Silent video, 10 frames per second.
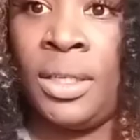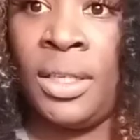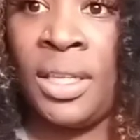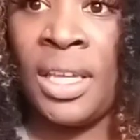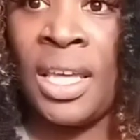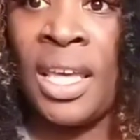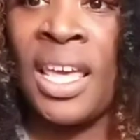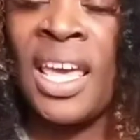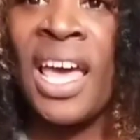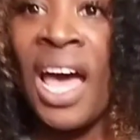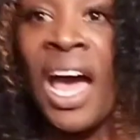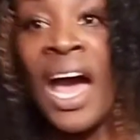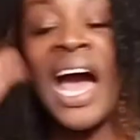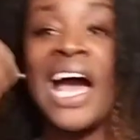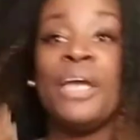Hold on.
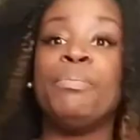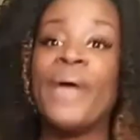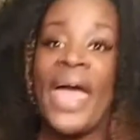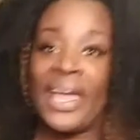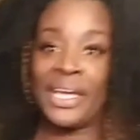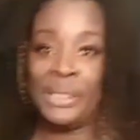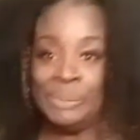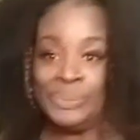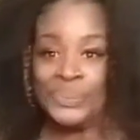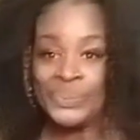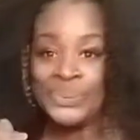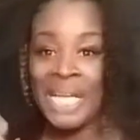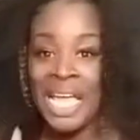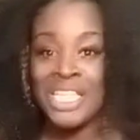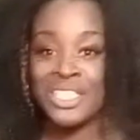I'm back.
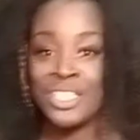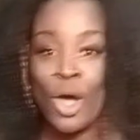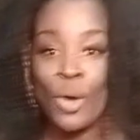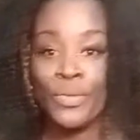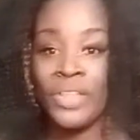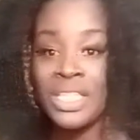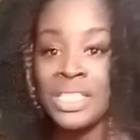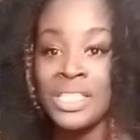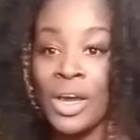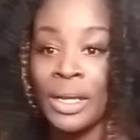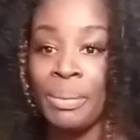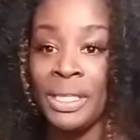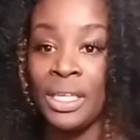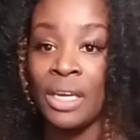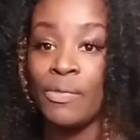So this is going to
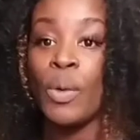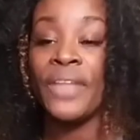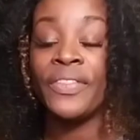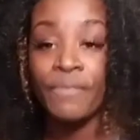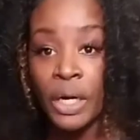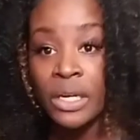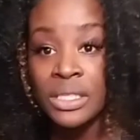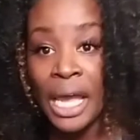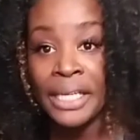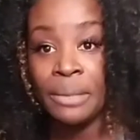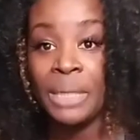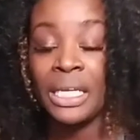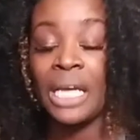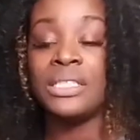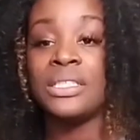be the giveaway. The first item,
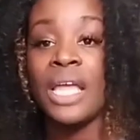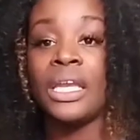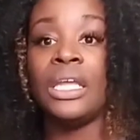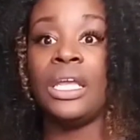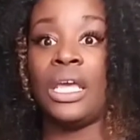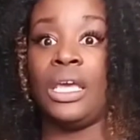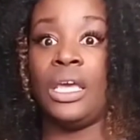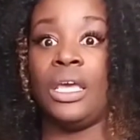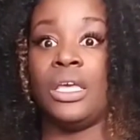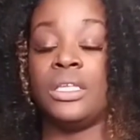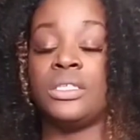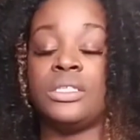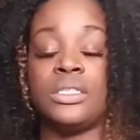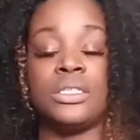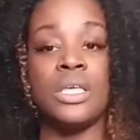like I stated,
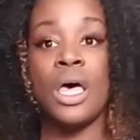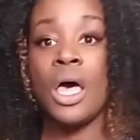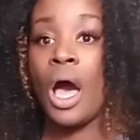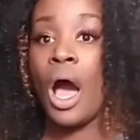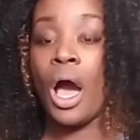is